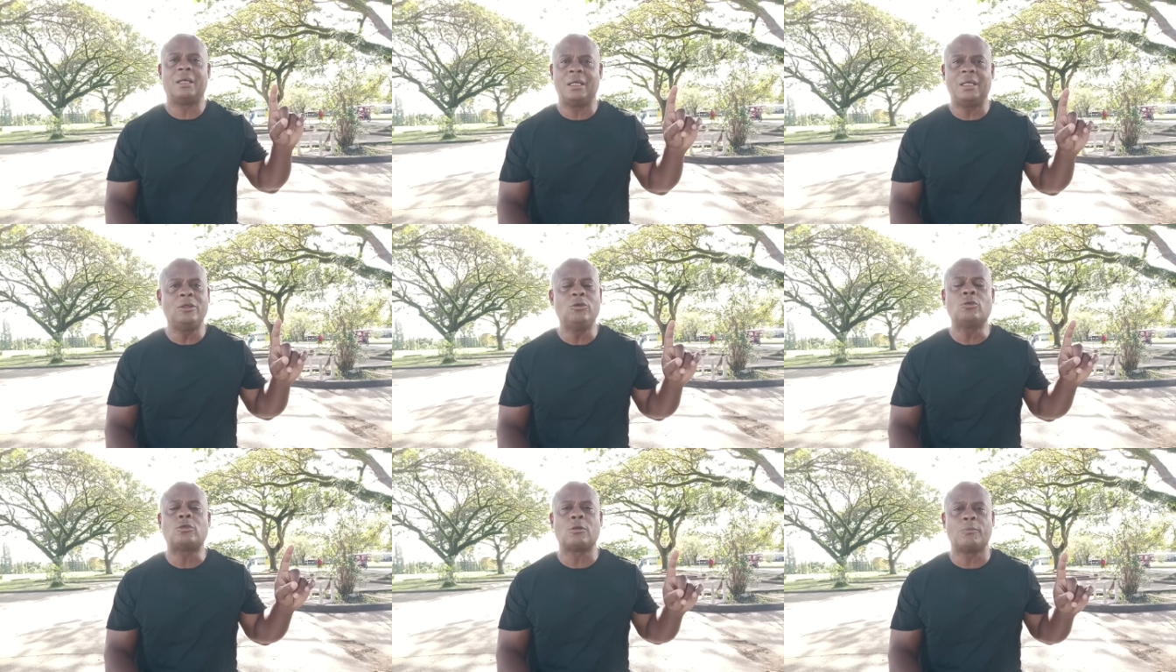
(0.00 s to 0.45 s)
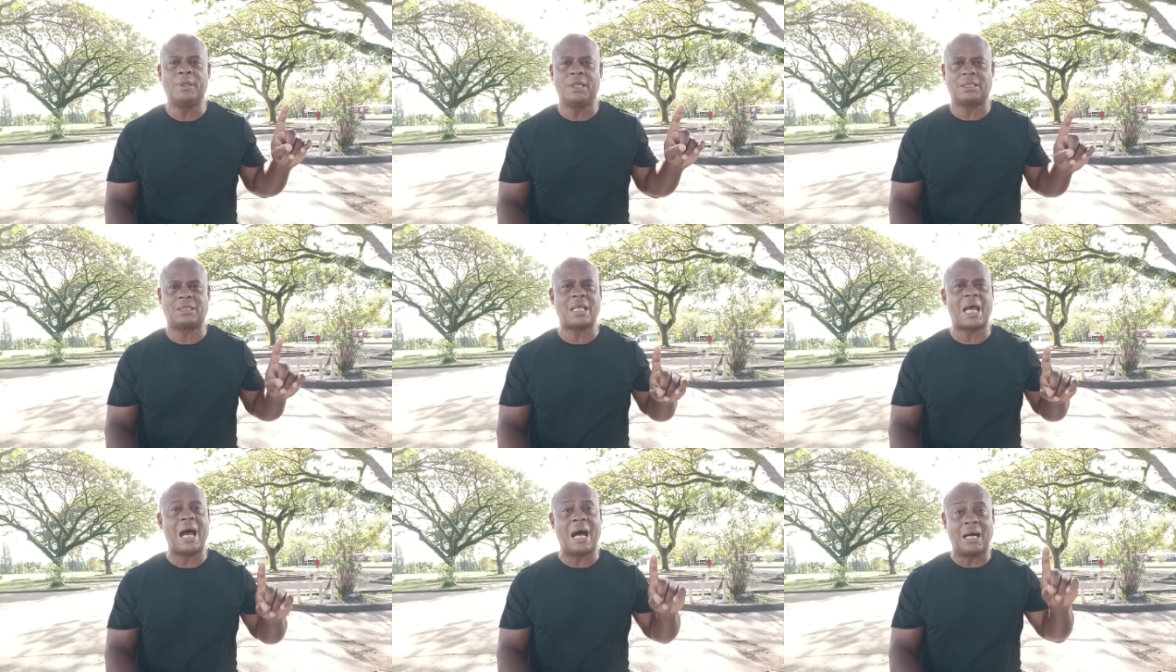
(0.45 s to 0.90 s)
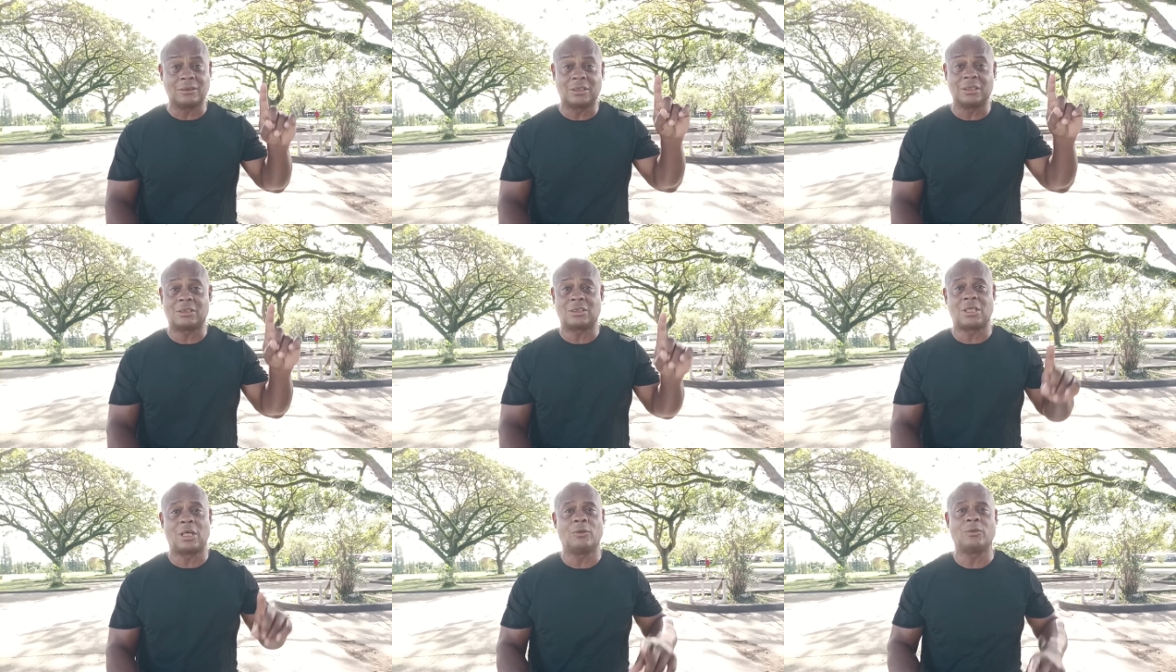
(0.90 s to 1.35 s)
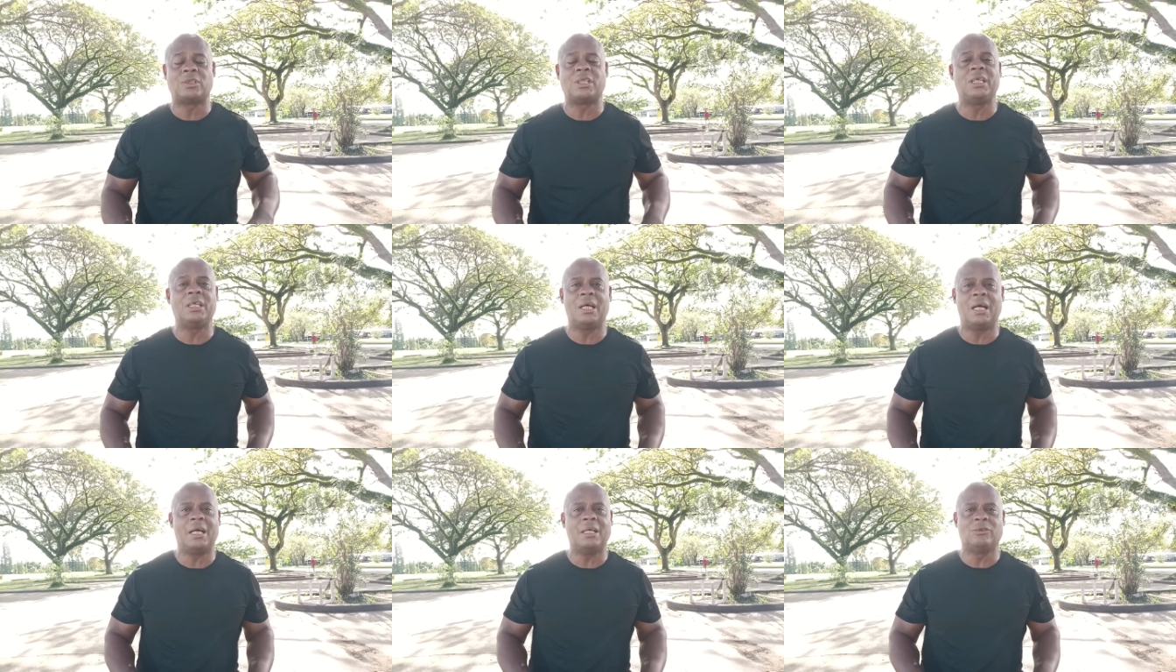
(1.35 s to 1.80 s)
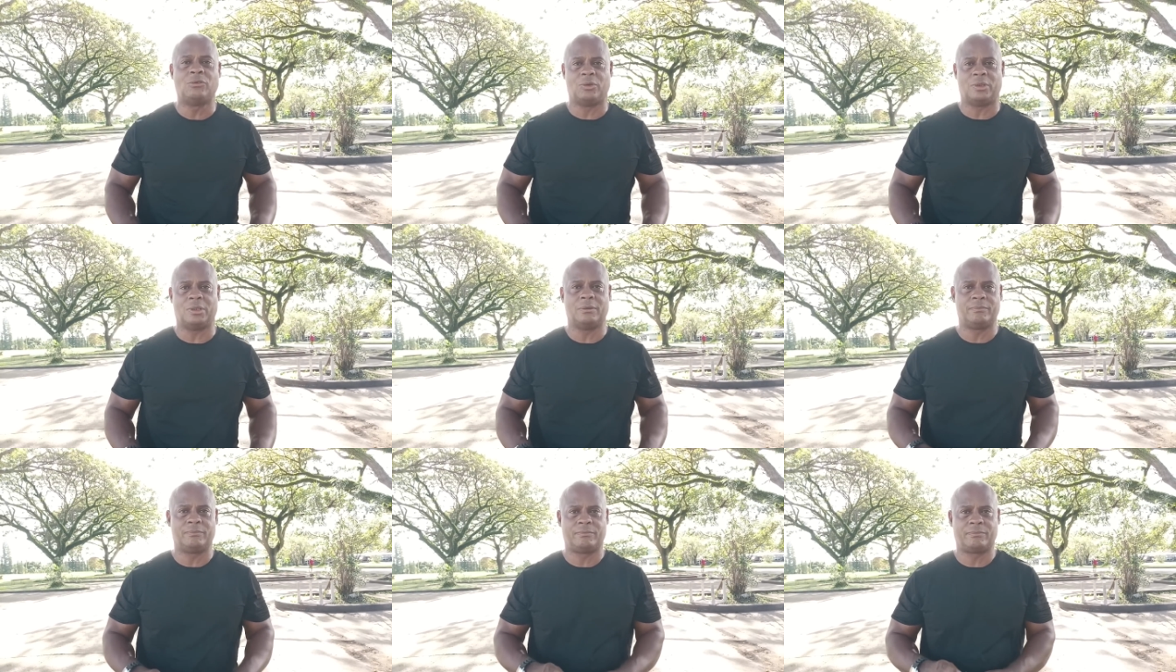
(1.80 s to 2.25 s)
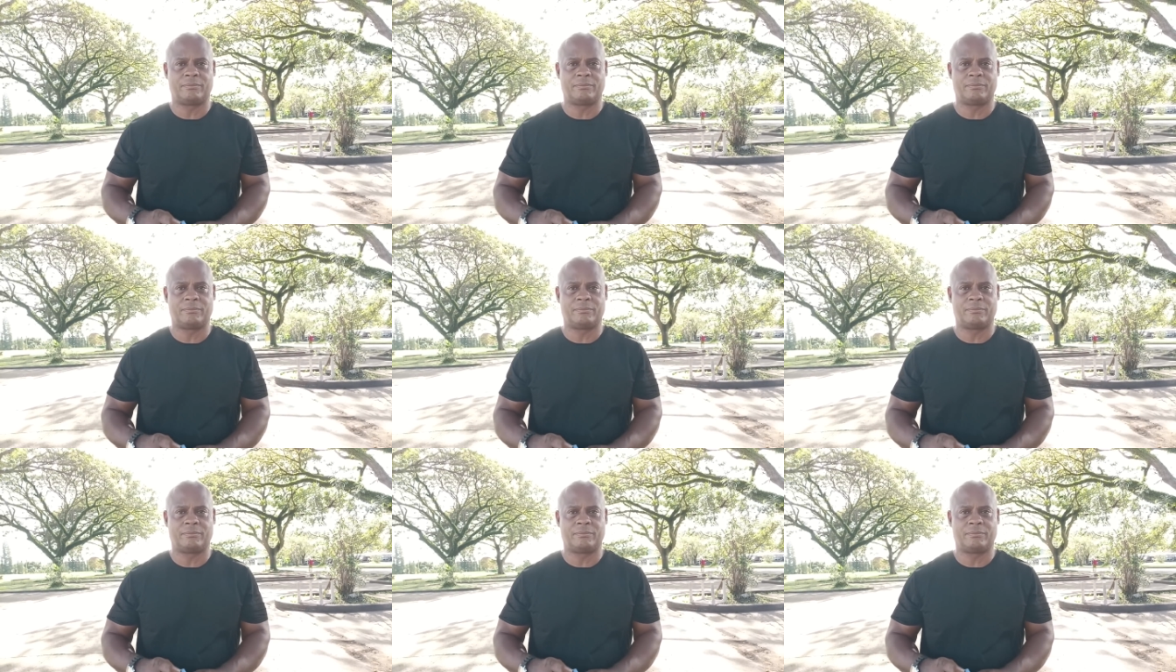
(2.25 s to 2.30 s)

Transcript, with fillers: It used to be a thousand, thirteen hundred.